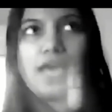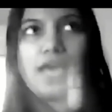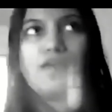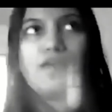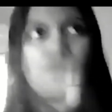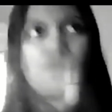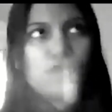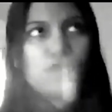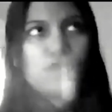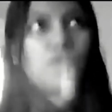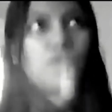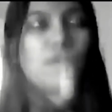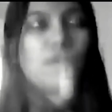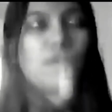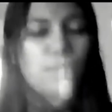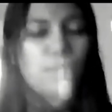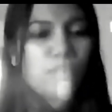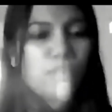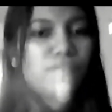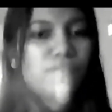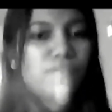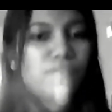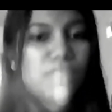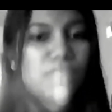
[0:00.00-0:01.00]
have few
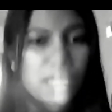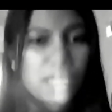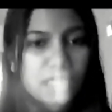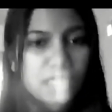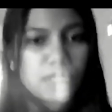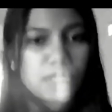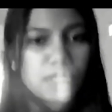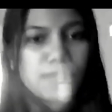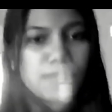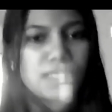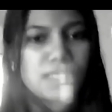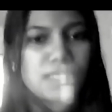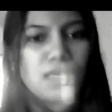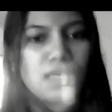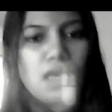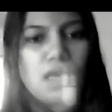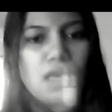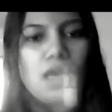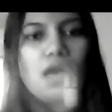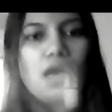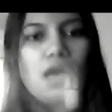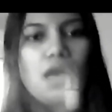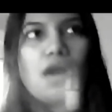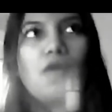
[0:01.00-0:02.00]
couple of startups
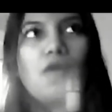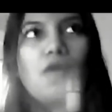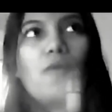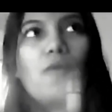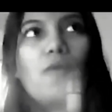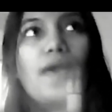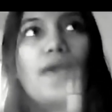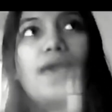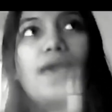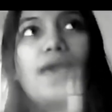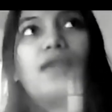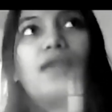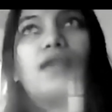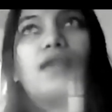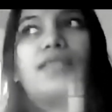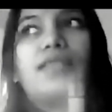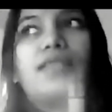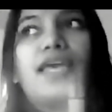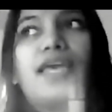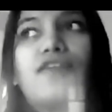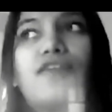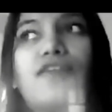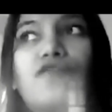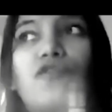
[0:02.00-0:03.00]
where
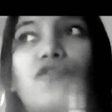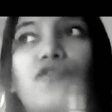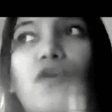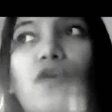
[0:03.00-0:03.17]
they have